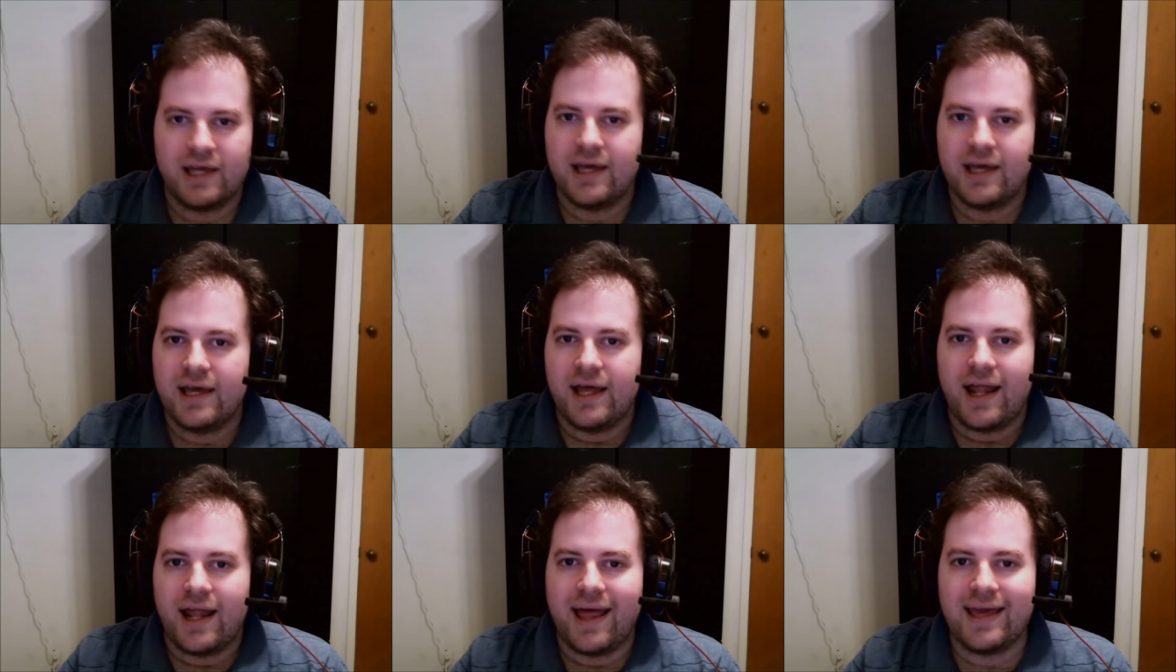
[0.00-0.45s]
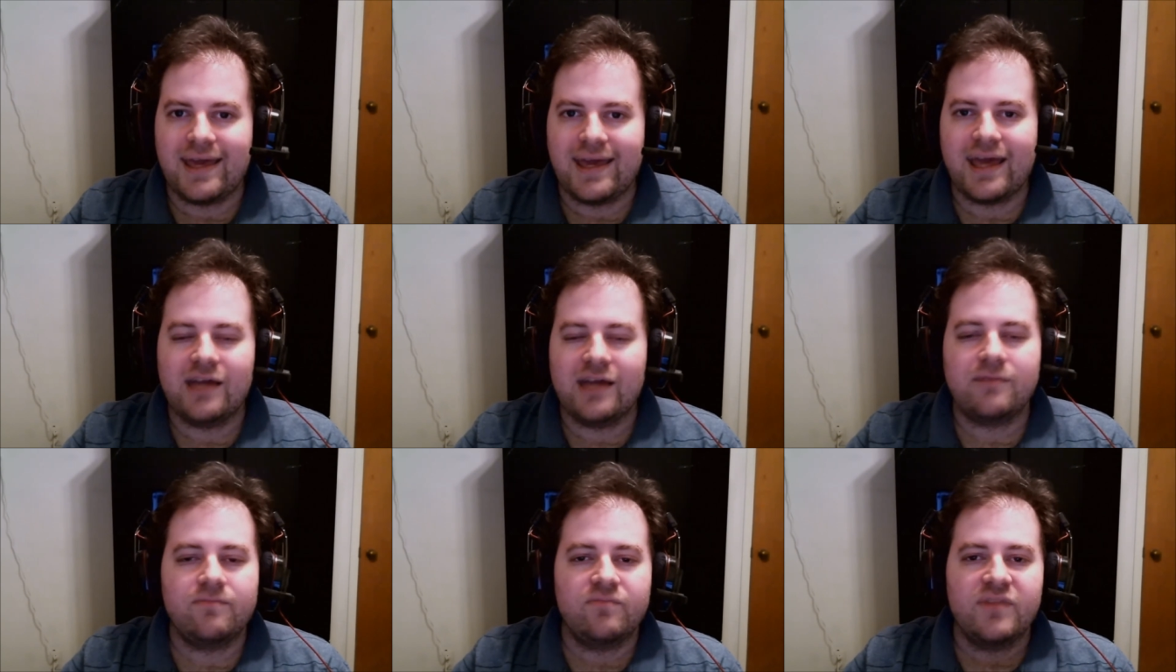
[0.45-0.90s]
And
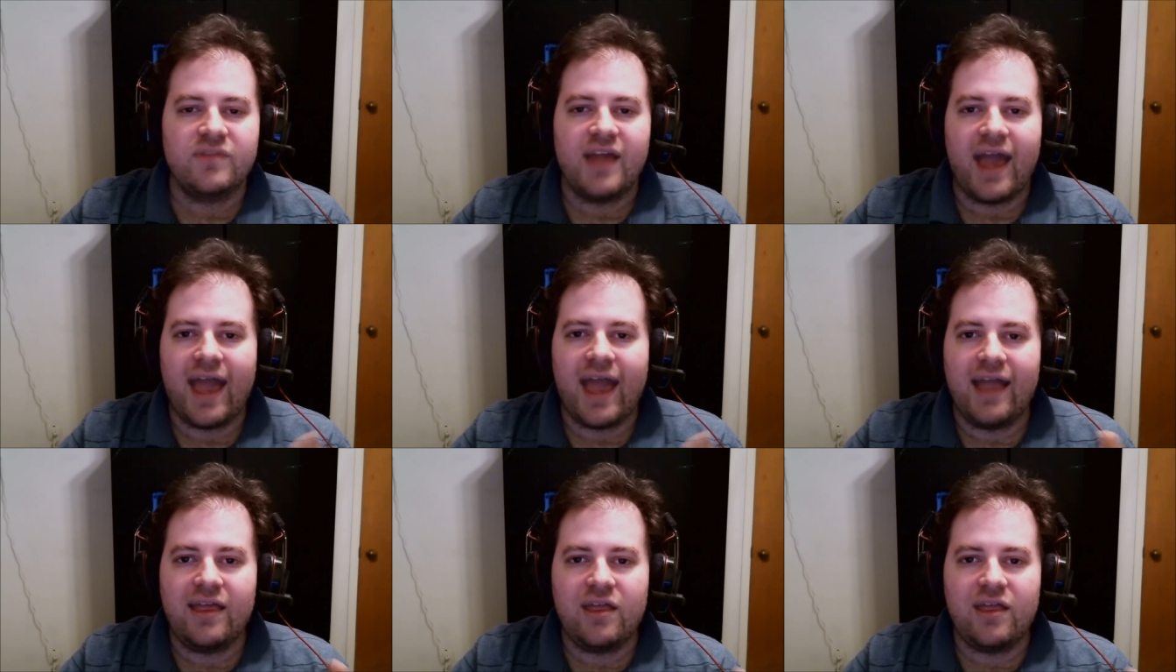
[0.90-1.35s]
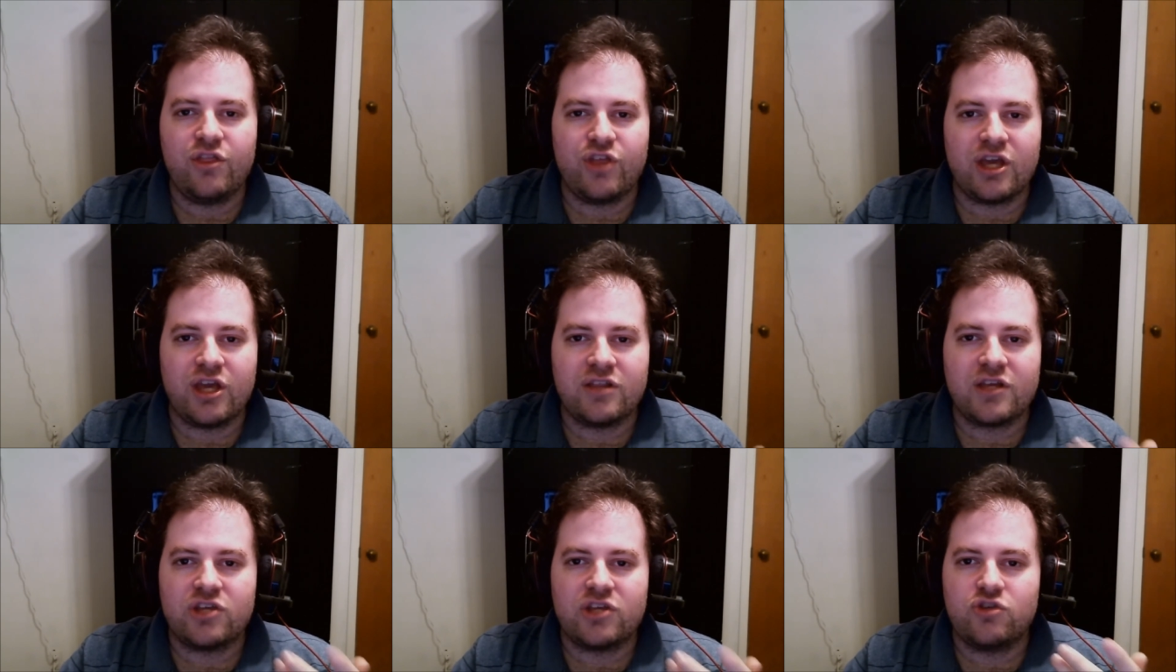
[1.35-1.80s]
again,
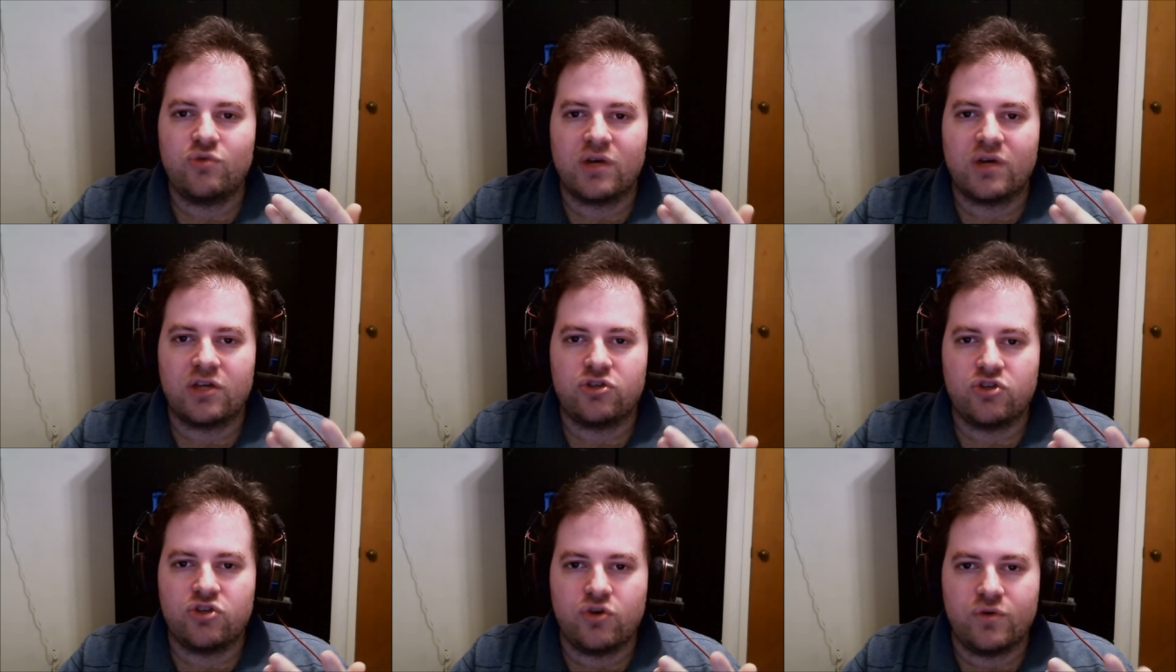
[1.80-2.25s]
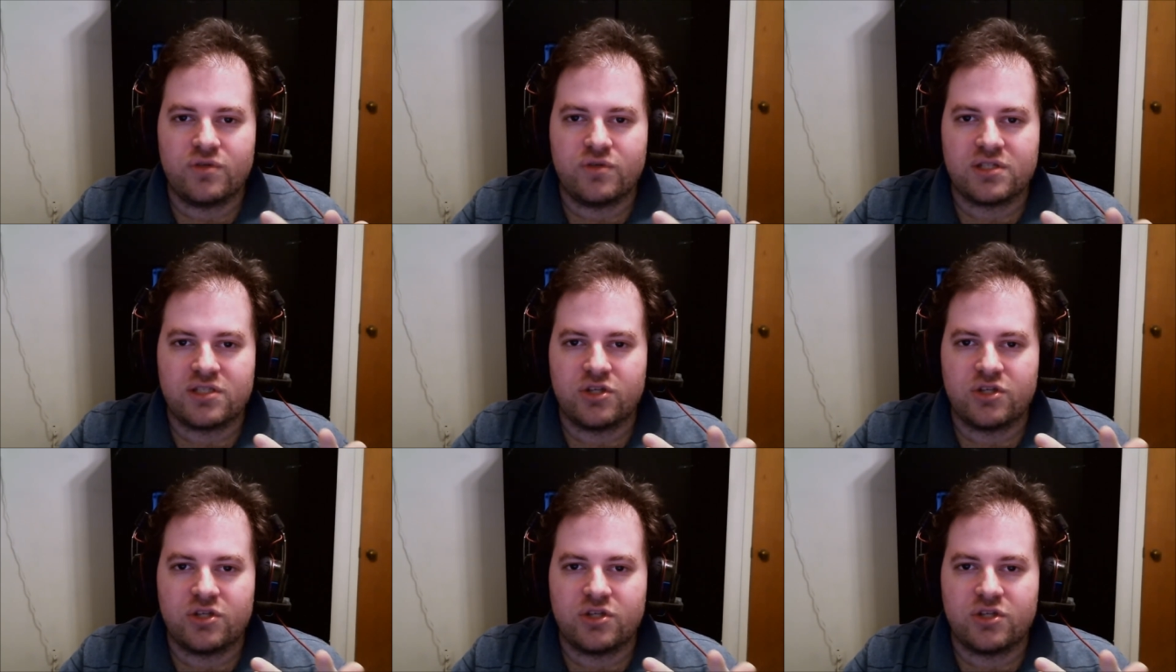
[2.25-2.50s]
anything that you can use